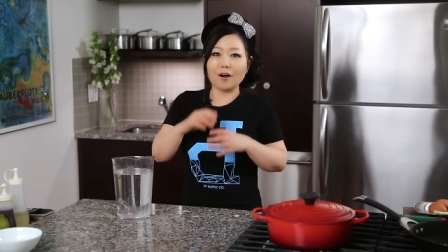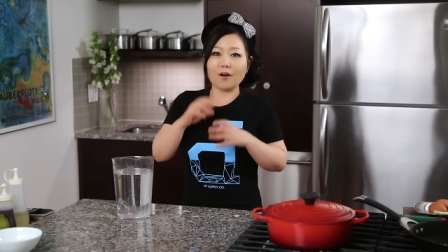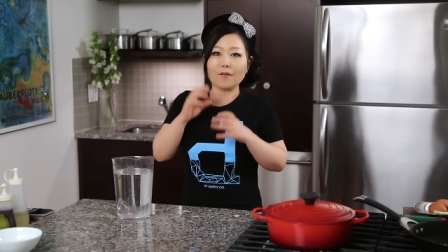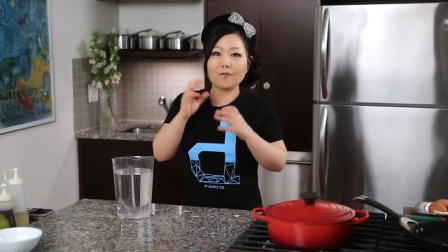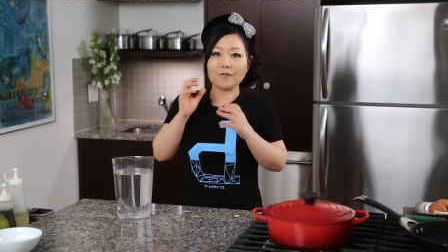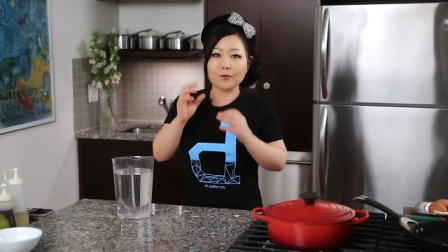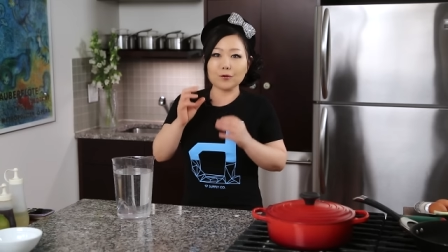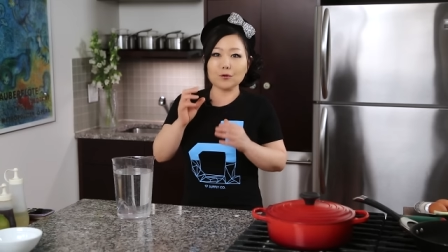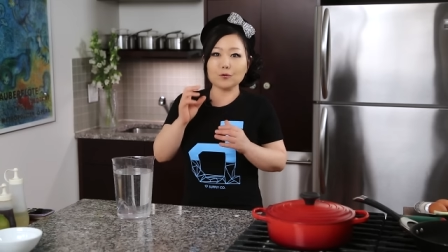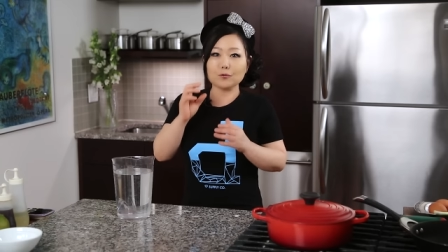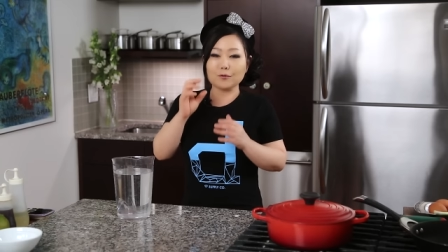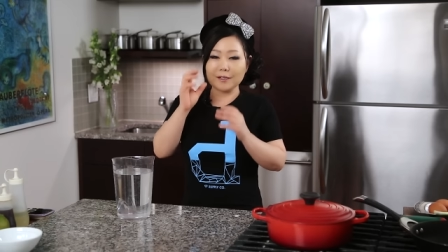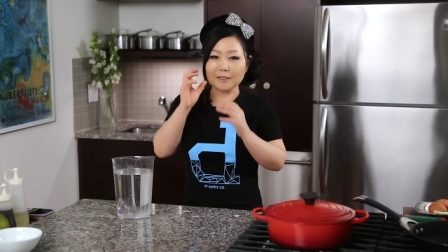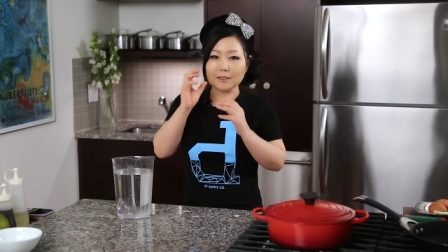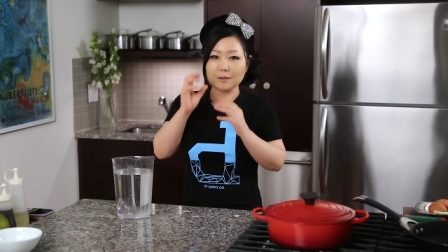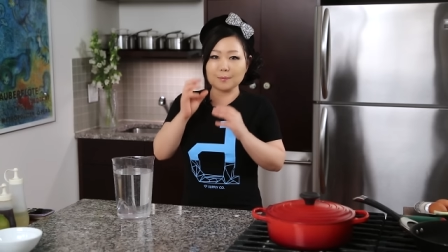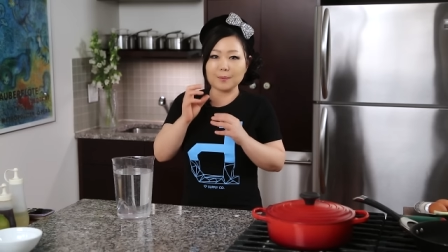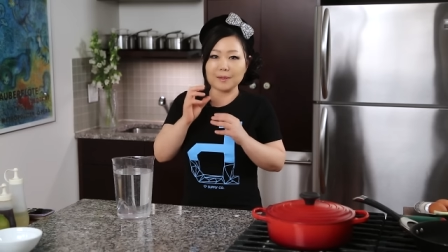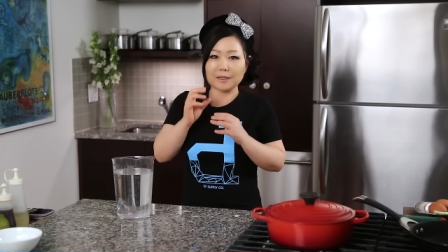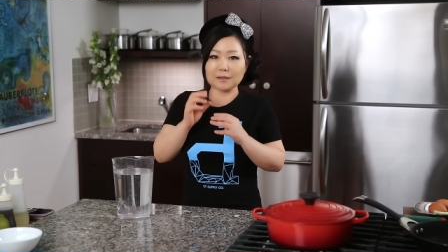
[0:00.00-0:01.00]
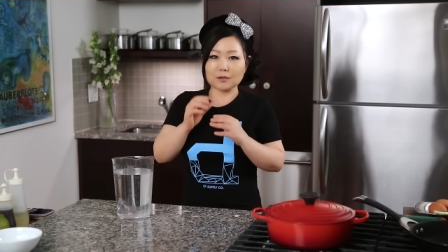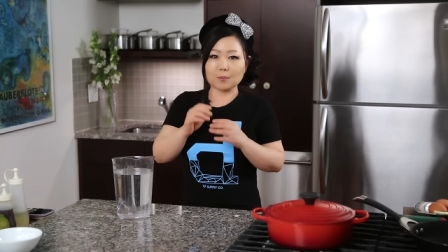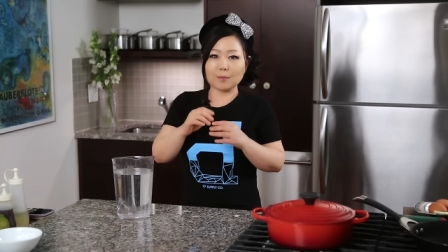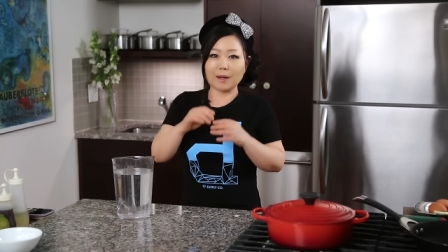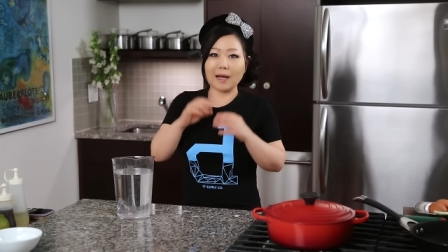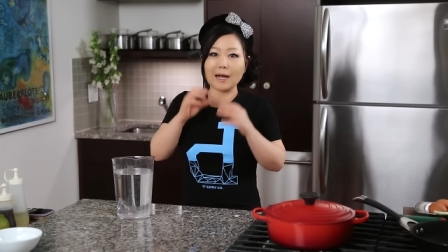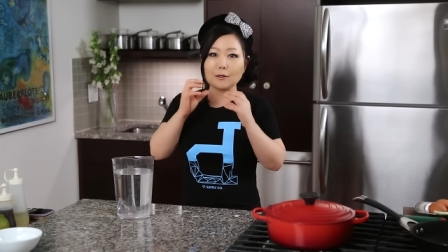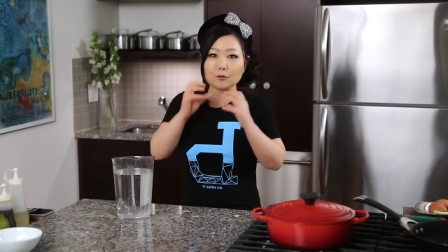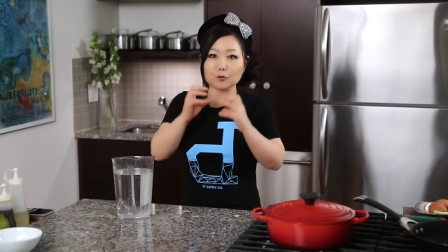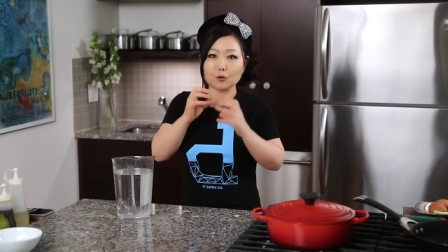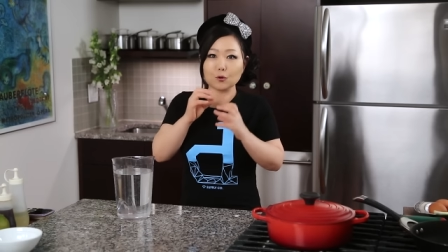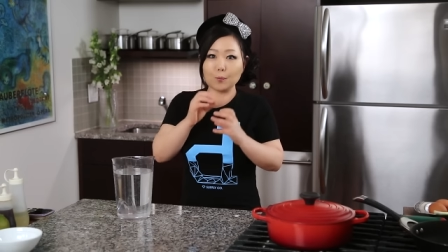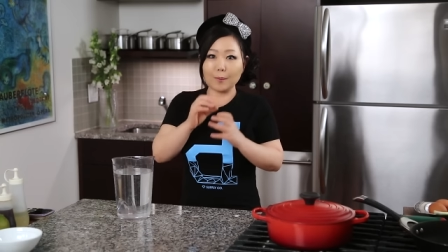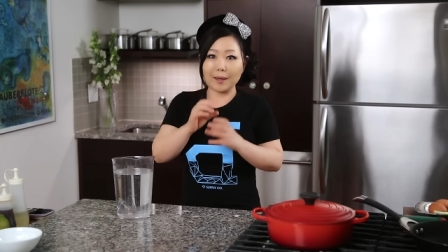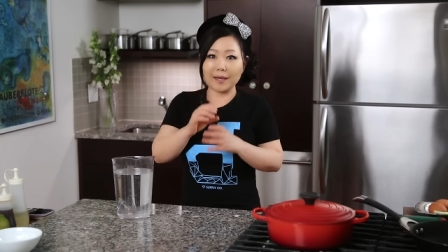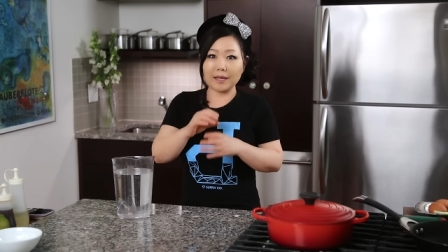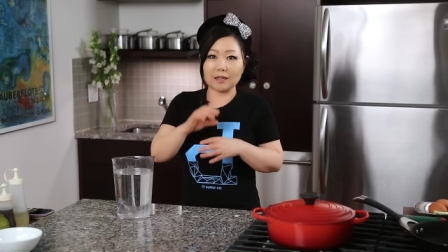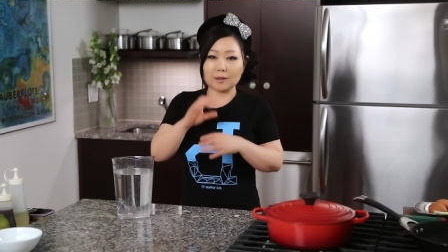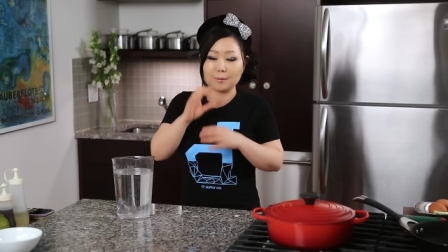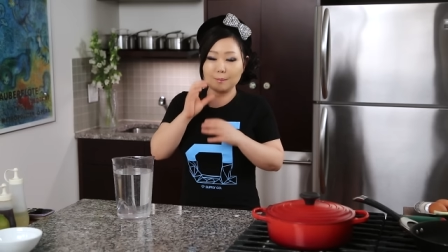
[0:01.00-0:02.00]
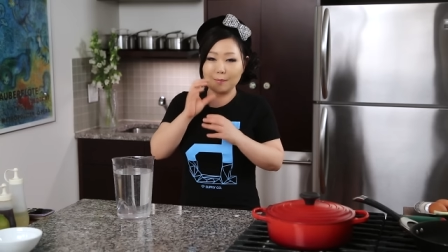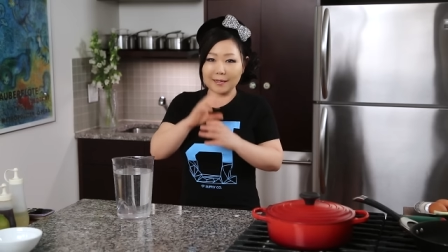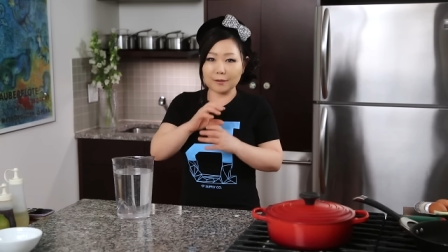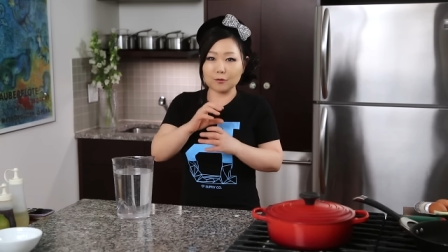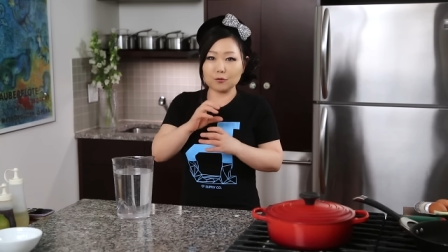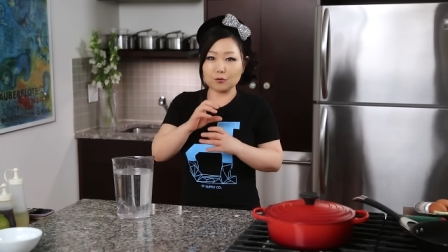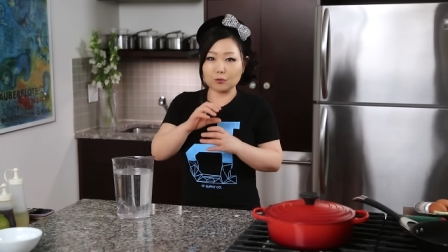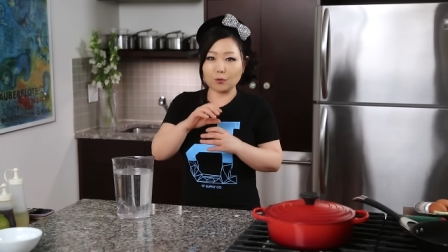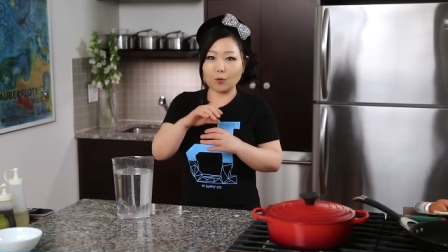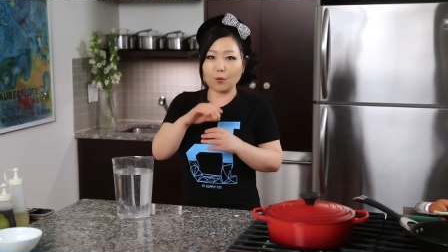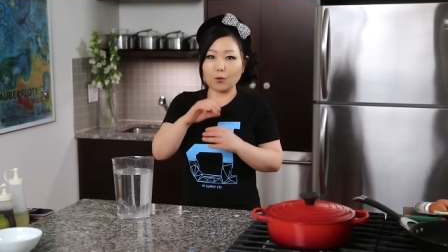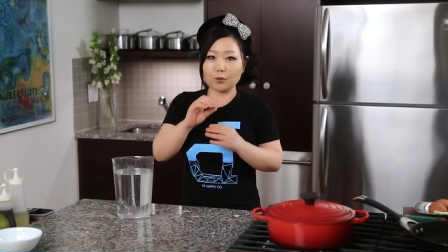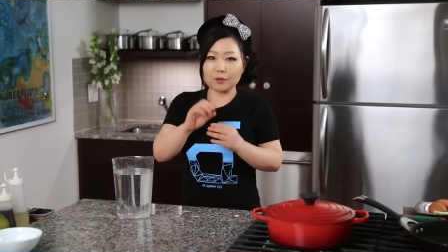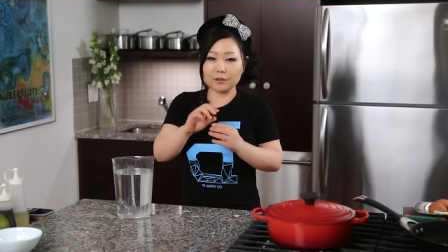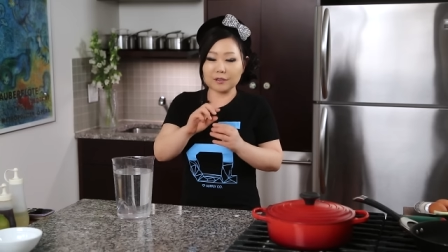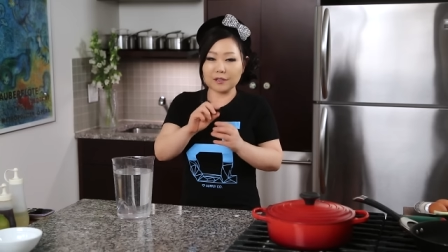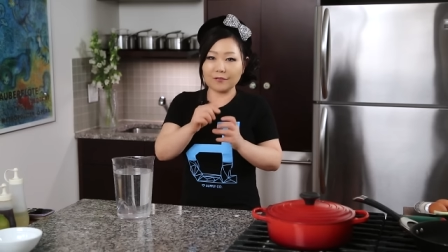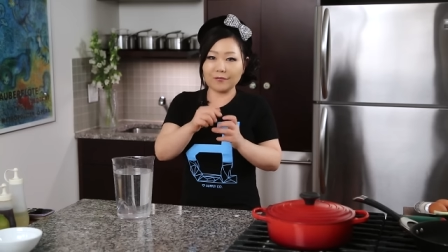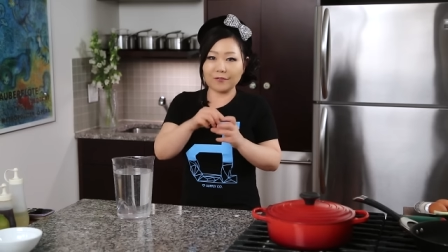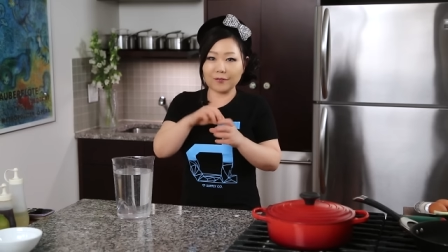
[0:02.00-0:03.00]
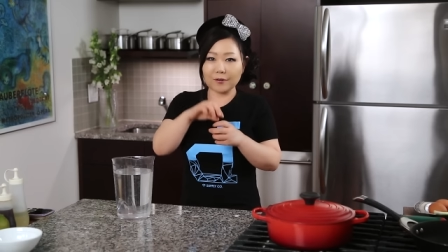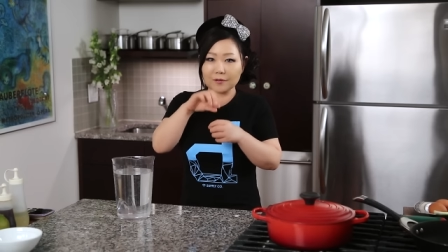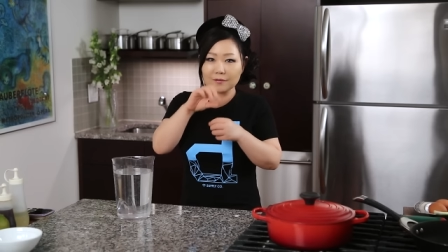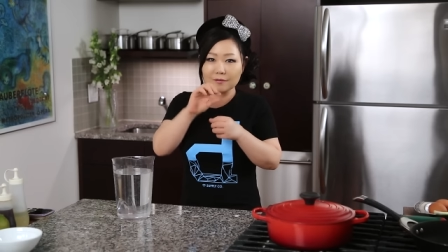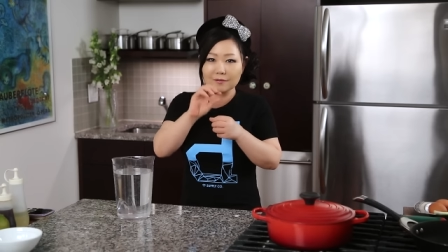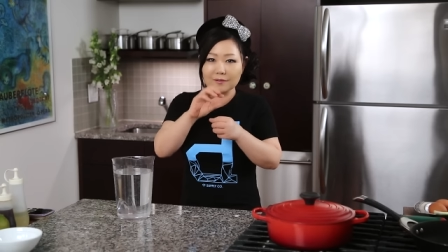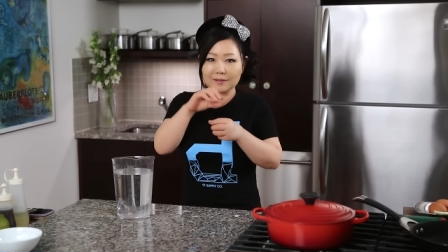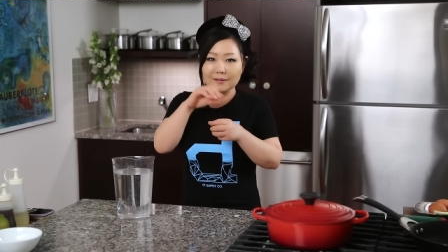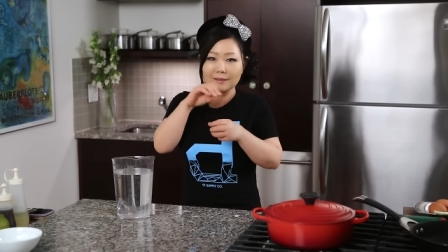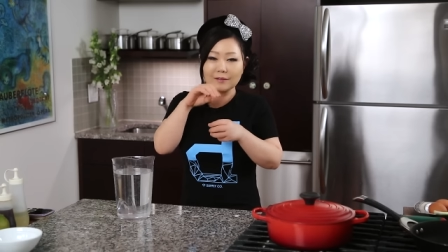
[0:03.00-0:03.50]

a few recipes about how to make mandu or different